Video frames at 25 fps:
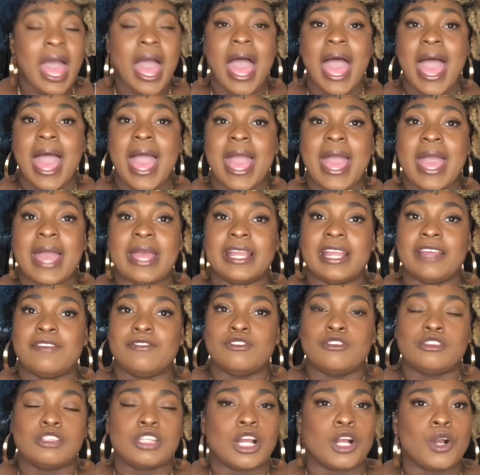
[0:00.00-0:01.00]
And if
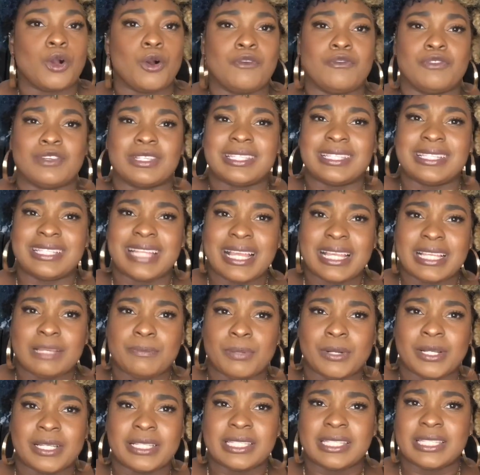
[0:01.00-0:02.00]
you start going for snake
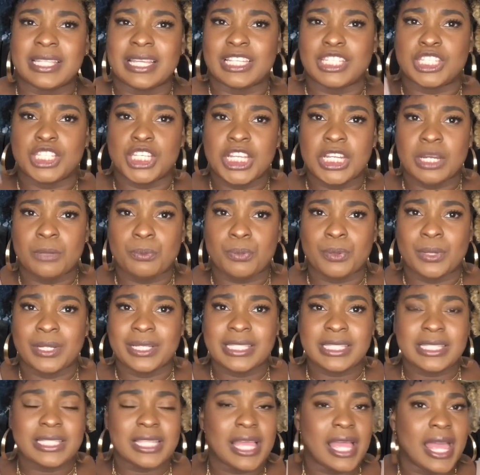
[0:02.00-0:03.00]
prints and cheetah
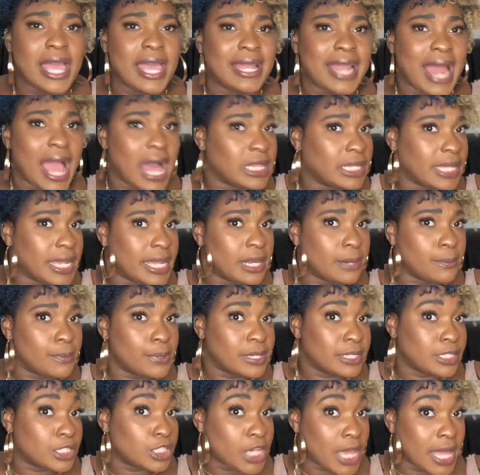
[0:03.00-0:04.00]
prints and alligator
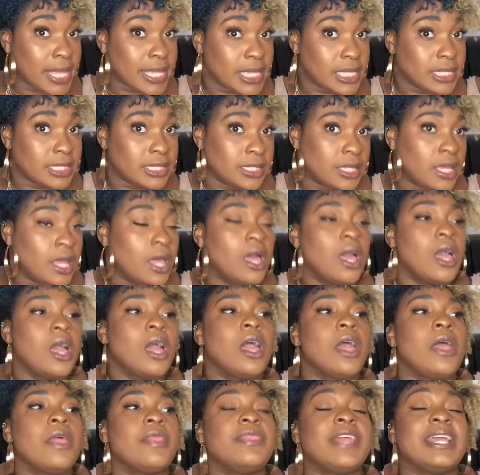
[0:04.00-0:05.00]
print jackets,
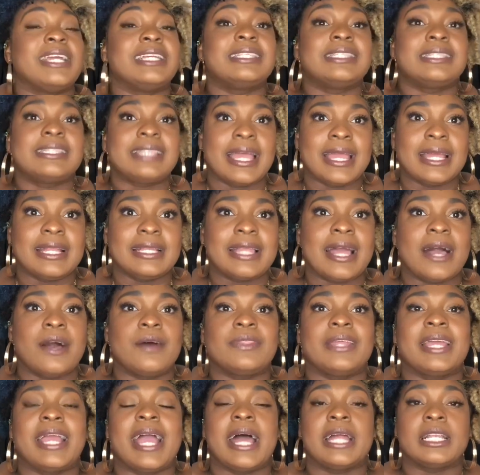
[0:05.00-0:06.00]
they stand out.
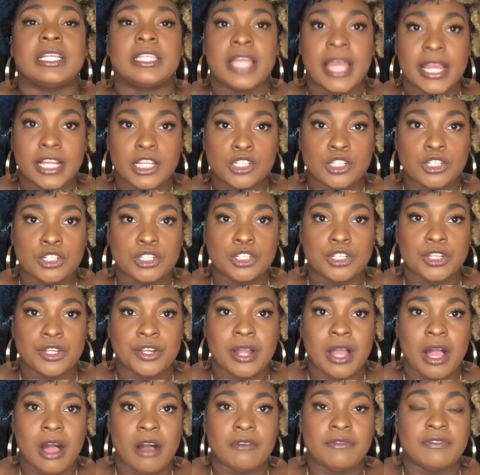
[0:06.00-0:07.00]
They add texture to
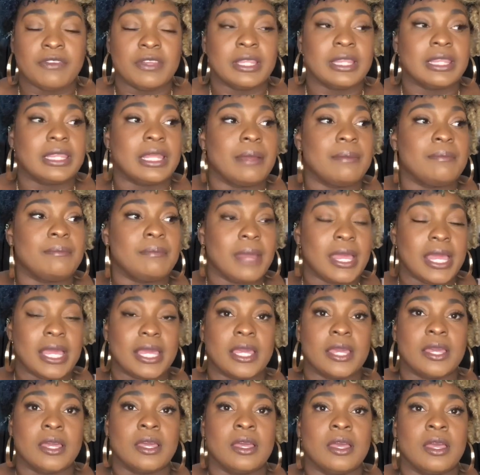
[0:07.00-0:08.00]
your outfit. They
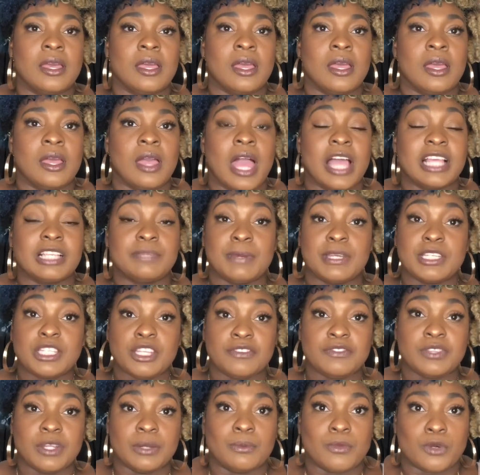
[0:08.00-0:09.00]
make, especially
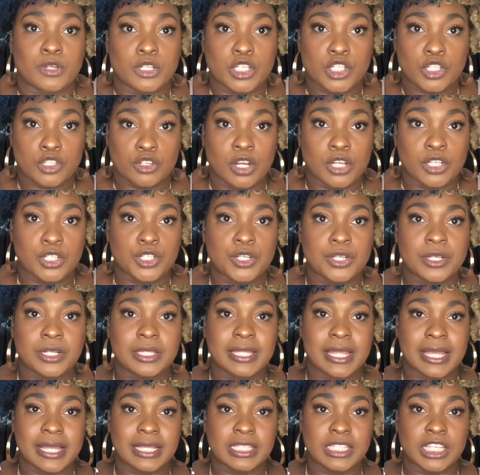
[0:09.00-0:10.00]
if they're more structured,
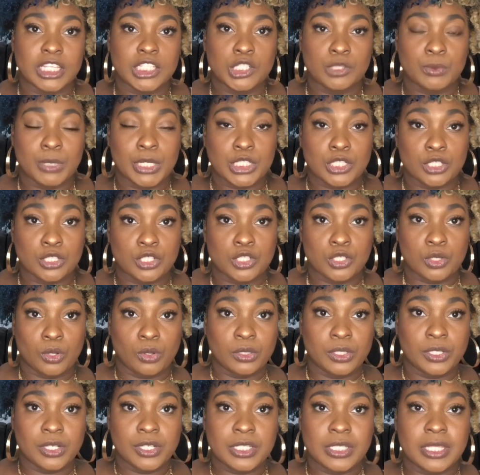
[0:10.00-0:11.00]
they accentuate your
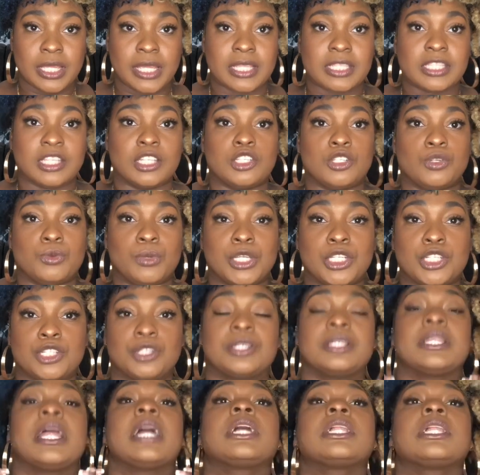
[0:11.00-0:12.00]
shoulders. They accentuate your
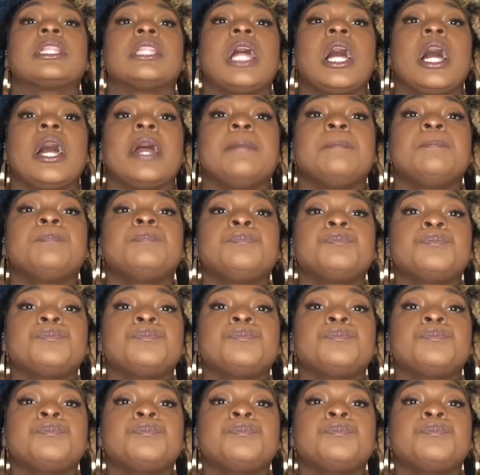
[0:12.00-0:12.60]
neckline.